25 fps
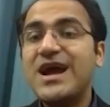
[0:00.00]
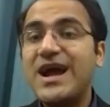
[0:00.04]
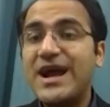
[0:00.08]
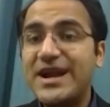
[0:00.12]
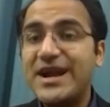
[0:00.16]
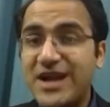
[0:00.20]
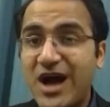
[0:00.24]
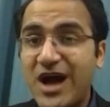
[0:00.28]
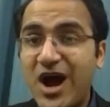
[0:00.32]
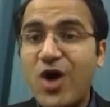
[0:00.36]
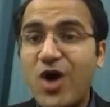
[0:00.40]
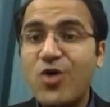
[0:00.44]

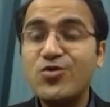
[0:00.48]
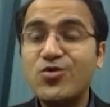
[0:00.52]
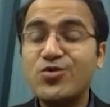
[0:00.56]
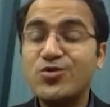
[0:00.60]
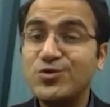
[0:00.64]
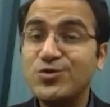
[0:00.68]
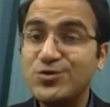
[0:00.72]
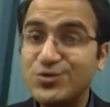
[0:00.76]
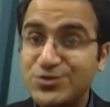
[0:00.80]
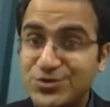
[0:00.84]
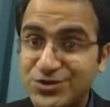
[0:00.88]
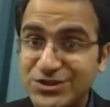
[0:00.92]
And how do
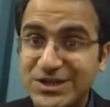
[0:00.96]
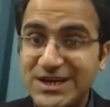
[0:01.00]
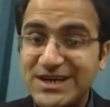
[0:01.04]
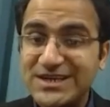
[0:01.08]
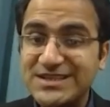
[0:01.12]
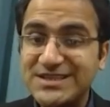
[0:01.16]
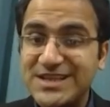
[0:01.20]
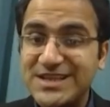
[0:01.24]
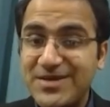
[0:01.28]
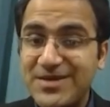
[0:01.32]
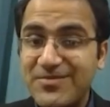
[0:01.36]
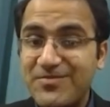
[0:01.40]
you
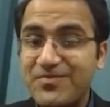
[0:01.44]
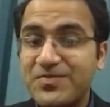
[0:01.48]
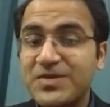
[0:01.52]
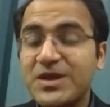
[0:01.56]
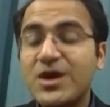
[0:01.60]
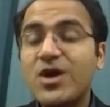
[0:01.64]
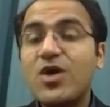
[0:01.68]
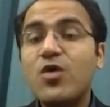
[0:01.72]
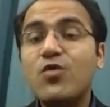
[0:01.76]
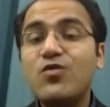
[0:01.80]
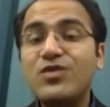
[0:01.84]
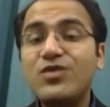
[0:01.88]
check them?
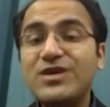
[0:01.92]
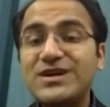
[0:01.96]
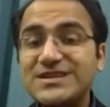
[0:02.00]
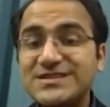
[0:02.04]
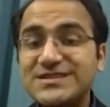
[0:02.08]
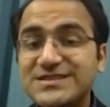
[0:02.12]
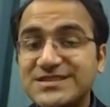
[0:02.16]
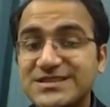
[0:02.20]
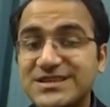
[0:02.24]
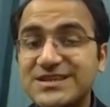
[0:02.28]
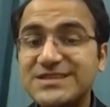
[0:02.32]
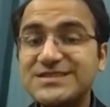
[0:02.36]
We'll
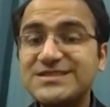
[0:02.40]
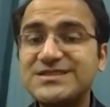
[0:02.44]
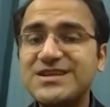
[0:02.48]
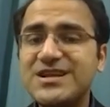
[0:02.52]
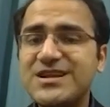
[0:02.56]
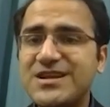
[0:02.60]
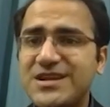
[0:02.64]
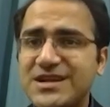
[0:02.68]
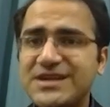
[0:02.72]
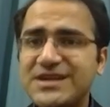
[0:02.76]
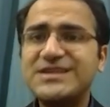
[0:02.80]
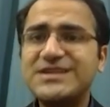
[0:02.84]
discuss the
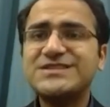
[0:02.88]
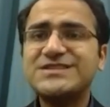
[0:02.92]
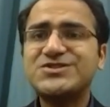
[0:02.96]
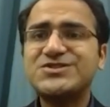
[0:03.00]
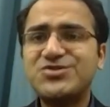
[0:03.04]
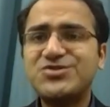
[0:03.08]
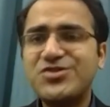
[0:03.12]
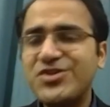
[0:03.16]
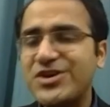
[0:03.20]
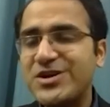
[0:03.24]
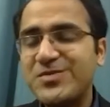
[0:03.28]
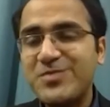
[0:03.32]

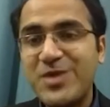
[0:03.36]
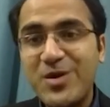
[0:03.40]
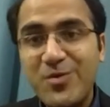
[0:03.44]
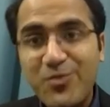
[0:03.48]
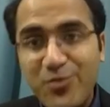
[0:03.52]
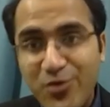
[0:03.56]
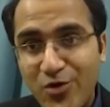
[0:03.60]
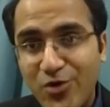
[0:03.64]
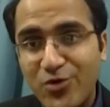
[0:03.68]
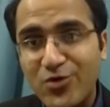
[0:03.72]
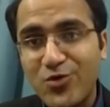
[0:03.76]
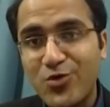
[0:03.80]
latest
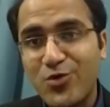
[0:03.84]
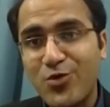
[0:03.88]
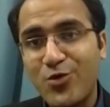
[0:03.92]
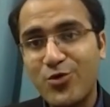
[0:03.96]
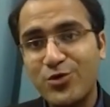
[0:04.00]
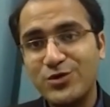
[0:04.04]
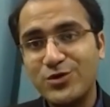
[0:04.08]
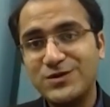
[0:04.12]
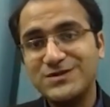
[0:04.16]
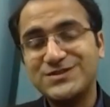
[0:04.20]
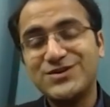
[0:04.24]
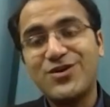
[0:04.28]
treatment
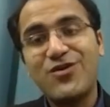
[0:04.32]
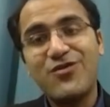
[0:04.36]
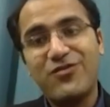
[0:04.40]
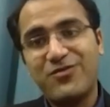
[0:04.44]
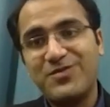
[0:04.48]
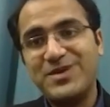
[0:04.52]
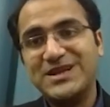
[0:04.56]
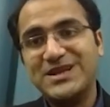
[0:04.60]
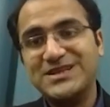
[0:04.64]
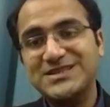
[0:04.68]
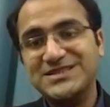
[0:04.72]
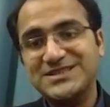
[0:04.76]
protocols of
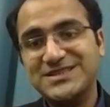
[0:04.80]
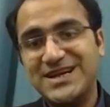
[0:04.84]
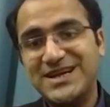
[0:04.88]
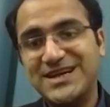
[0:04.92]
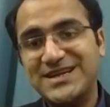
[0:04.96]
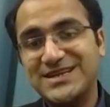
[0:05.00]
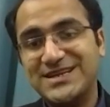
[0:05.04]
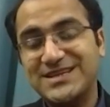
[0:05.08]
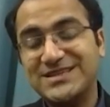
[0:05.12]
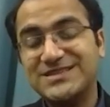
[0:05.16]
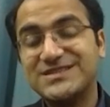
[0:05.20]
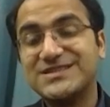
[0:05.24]

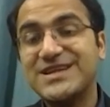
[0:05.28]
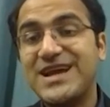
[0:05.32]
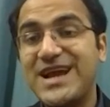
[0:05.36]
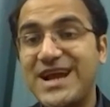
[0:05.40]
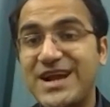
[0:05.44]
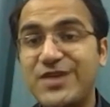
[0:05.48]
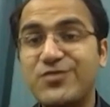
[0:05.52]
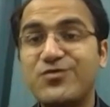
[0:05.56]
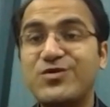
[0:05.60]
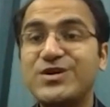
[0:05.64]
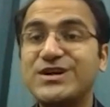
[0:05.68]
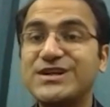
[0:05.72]
meningitis.
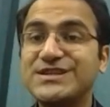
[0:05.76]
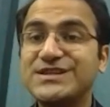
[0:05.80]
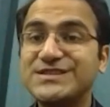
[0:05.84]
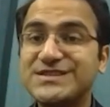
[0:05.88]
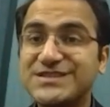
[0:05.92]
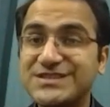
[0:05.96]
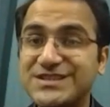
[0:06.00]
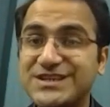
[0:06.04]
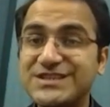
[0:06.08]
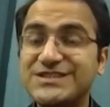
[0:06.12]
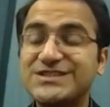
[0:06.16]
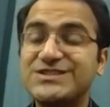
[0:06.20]
And we'll
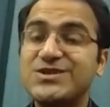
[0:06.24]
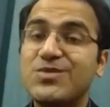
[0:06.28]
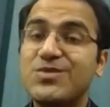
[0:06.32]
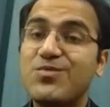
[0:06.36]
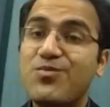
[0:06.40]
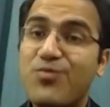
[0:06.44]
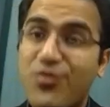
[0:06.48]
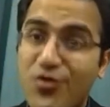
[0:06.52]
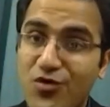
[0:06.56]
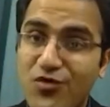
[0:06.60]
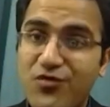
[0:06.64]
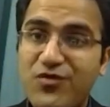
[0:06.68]
discuss the
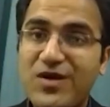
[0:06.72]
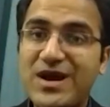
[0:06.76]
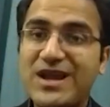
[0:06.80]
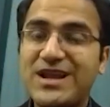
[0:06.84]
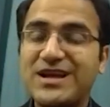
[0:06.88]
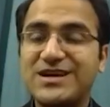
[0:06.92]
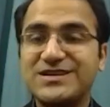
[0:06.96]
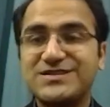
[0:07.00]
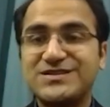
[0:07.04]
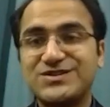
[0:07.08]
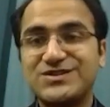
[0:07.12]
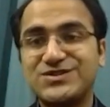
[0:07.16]

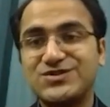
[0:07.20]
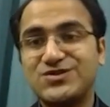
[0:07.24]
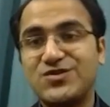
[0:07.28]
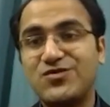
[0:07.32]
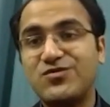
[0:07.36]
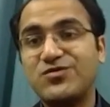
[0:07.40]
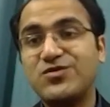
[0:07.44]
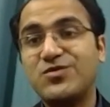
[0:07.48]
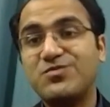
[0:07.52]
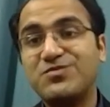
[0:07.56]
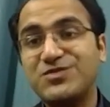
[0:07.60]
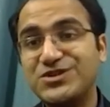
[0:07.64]
prophylaxis
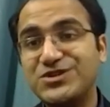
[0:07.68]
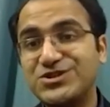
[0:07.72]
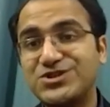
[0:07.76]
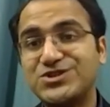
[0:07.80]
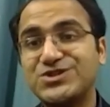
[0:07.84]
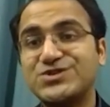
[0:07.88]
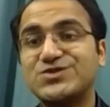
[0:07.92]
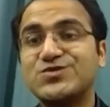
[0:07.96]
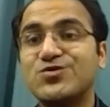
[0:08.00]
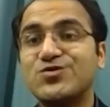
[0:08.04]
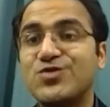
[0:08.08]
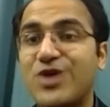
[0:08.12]
of the
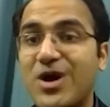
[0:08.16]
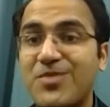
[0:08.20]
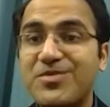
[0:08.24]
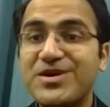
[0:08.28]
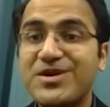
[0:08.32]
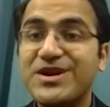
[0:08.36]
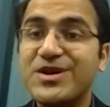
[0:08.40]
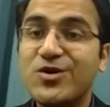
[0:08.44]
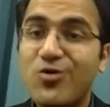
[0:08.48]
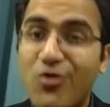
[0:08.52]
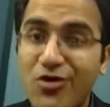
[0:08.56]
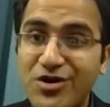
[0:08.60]
patients who come
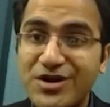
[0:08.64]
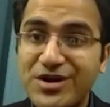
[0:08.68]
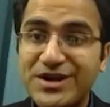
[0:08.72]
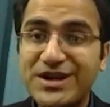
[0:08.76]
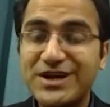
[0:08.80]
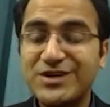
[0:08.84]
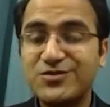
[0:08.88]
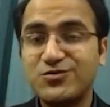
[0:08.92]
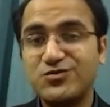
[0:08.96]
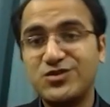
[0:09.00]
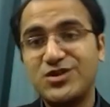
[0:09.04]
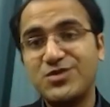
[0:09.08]
in
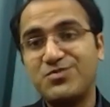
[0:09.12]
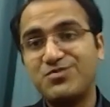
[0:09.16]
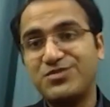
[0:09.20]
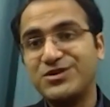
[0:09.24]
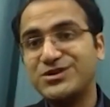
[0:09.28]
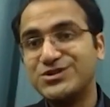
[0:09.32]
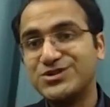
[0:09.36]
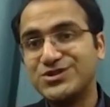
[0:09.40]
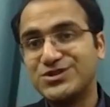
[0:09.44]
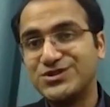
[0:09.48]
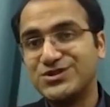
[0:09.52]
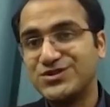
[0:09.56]
contact with the
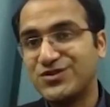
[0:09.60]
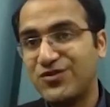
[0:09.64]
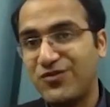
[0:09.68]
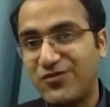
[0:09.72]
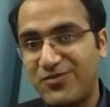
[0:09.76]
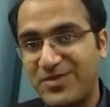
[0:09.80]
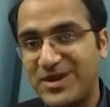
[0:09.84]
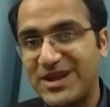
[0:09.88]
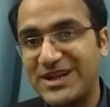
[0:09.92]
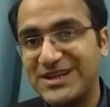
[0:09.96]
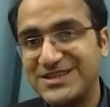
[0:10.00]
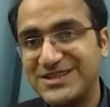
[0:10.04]
patients of
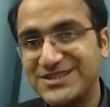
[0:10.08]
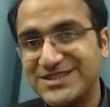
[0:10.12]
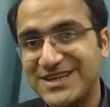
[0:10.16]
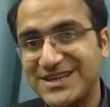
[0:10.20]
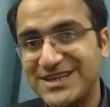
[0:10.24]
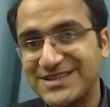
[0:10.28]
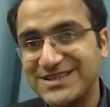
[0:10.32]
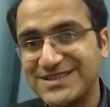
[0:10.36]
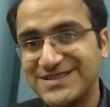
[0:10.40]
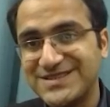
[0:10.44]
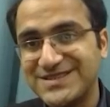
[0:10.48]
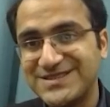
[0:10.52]

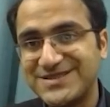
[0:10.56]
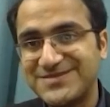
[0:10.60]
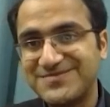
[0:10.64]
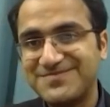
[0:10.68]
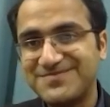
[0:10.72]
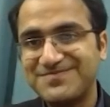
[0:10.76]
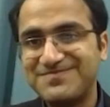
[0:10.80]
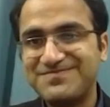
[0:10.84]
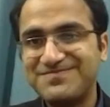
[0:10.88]
meningitis.